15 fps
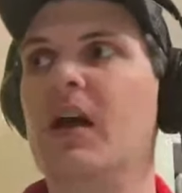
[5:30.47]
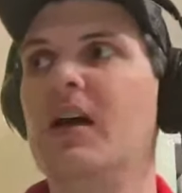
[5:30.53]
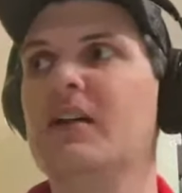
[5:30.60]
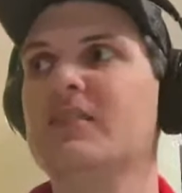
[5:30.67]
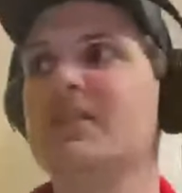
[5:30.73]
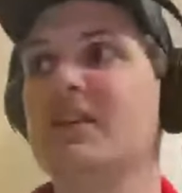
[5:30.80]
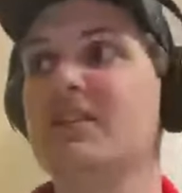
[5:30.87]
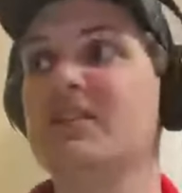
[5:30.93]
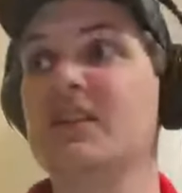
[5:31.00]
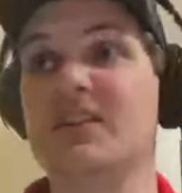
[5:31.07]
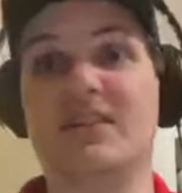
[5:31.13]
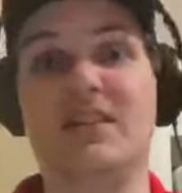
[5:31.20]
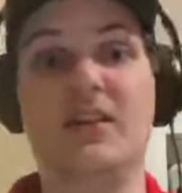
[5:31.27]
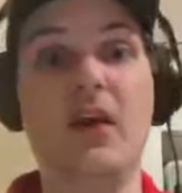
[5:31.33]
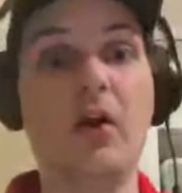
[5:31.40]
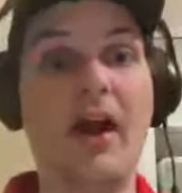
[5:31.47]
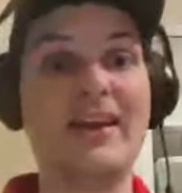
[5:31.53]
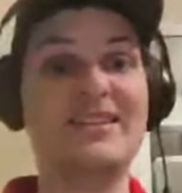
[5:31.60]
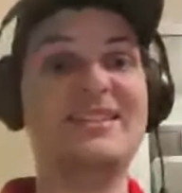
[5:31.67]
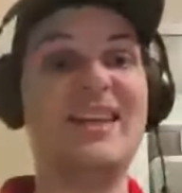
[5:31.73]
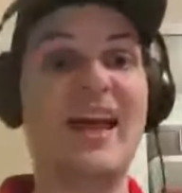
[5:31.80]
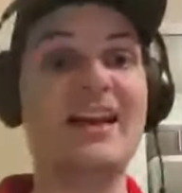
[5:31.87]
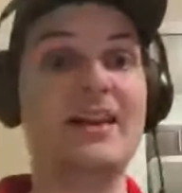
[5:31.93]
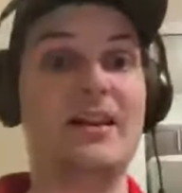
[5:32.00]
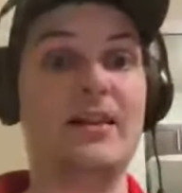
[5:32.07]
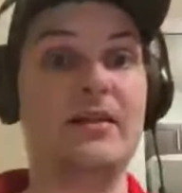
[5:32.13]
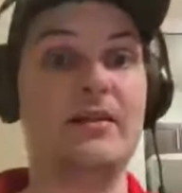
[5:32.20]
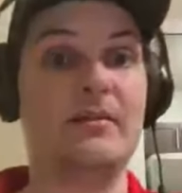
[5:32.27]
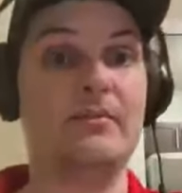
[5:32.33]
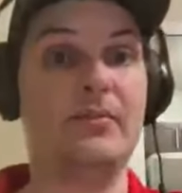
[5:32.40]
uh, to, to, to their
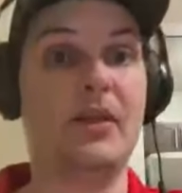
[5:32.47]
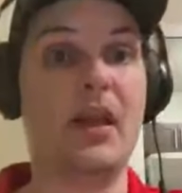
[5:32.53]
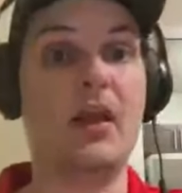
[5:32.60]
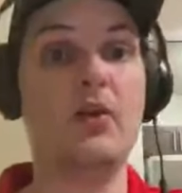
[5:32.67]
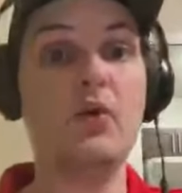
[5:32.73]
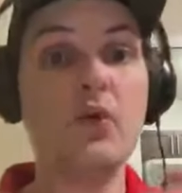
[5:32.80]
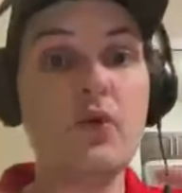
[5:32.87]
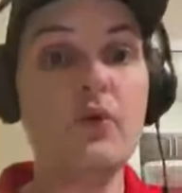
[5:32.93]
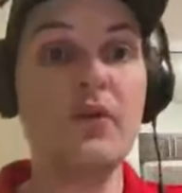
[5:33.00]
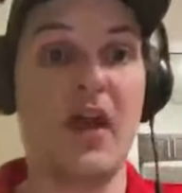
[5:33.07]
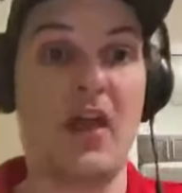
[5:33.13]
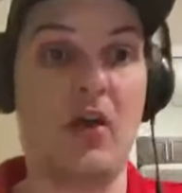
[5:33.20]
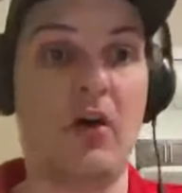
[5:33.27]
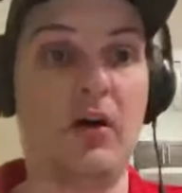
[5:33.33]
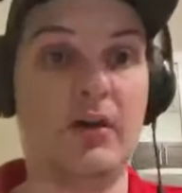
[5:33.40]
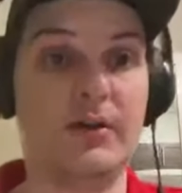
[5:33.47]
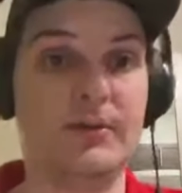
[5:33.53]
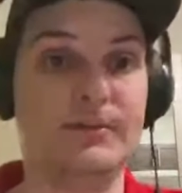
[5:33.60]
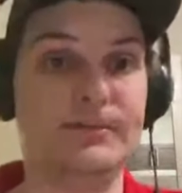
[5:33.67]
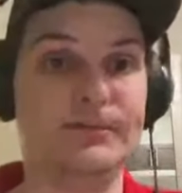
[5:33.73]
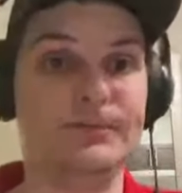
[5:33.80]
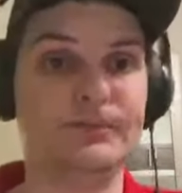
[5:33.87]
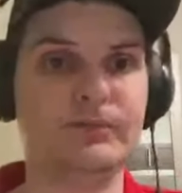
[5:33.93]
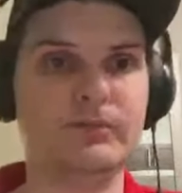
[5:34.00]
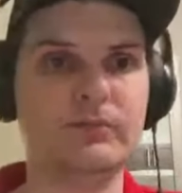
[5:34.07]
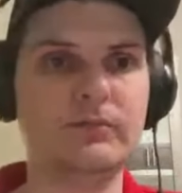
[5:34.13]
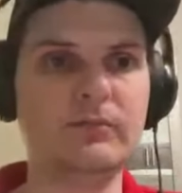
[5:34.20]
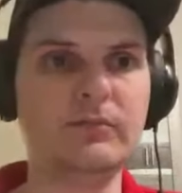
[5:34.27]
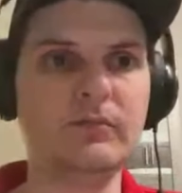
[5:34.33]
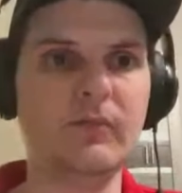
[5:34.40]
identity and who they are.
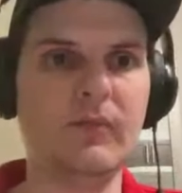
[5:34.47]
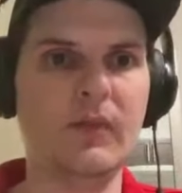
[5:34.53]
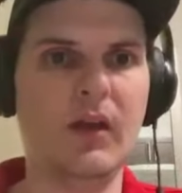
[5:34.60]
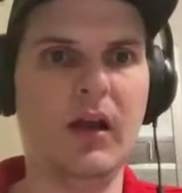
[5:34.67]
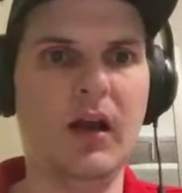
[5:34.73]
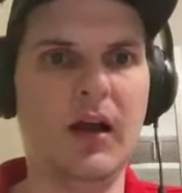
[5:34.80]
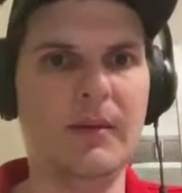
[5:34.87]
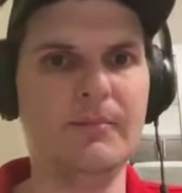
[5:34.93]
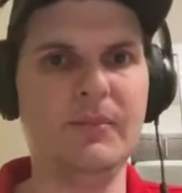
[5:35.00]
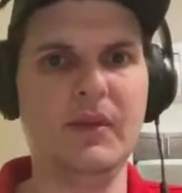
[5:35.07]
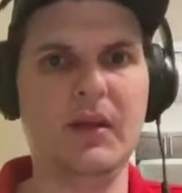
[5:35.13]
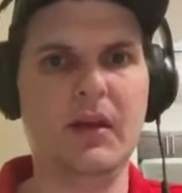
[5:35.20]
Um,